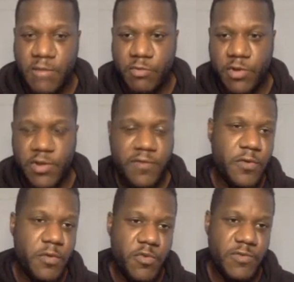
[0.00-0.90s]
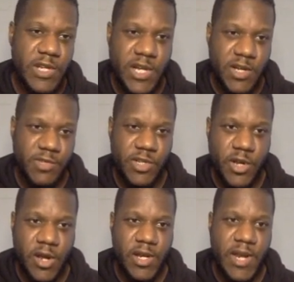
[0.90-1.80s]
We're looking for a move to the
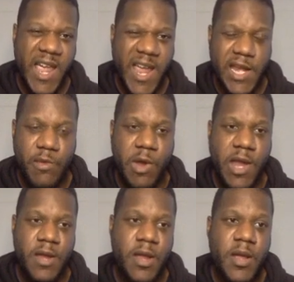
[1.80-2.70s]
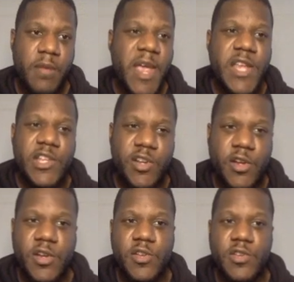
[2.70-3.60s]
upside on that anyway, based
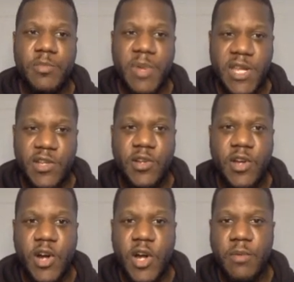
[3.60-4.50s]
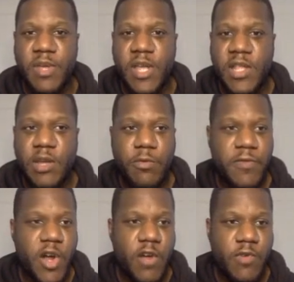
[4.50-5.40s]
on the news and based on the hype that we've
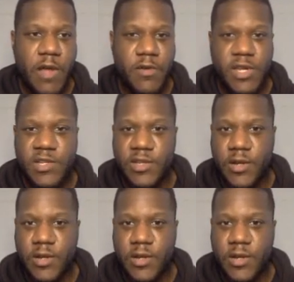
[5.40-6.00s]
got around this.